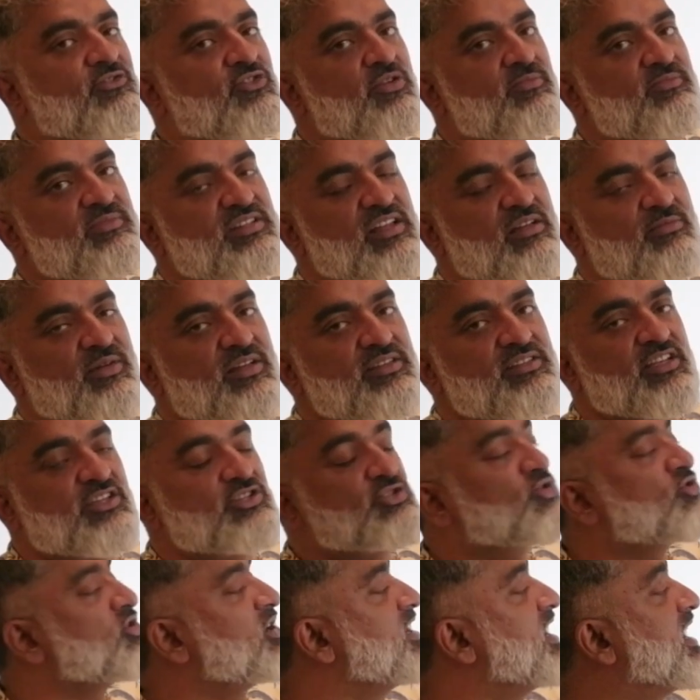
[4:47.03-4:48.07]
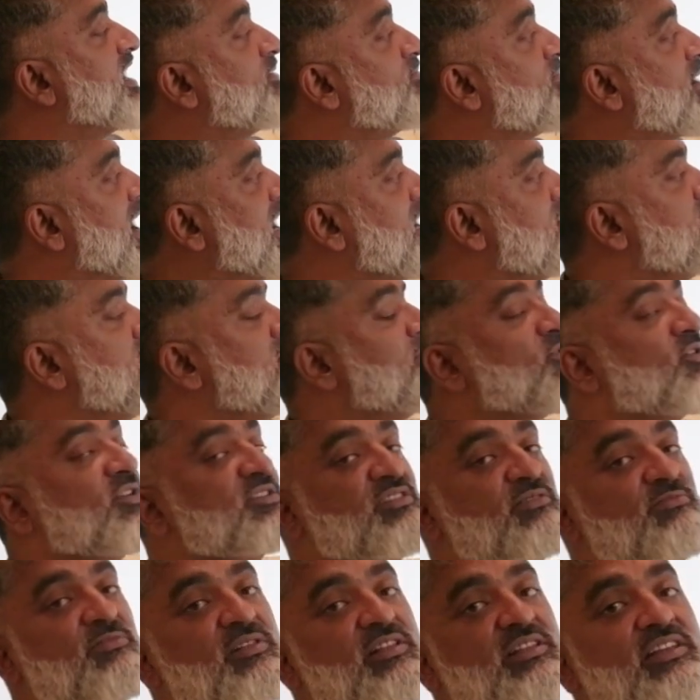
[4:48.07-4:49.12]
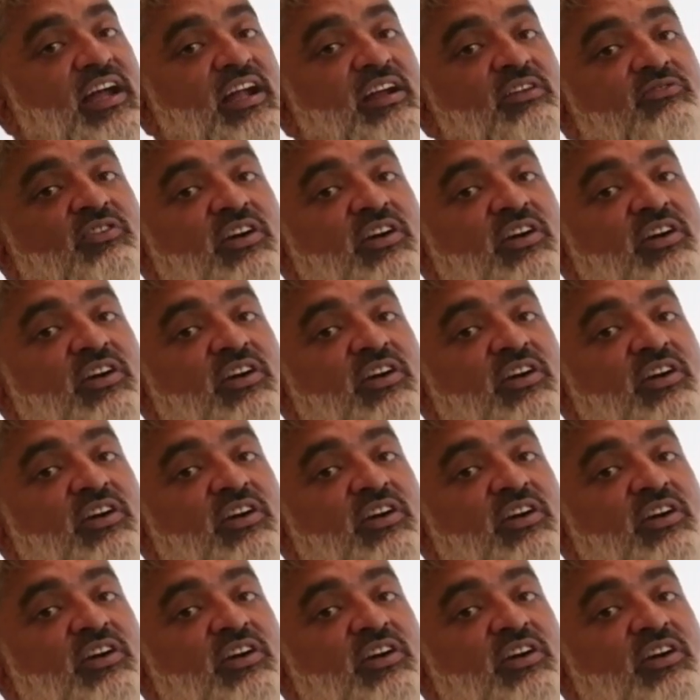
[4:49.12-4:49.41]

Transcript: some other story, it might be possible that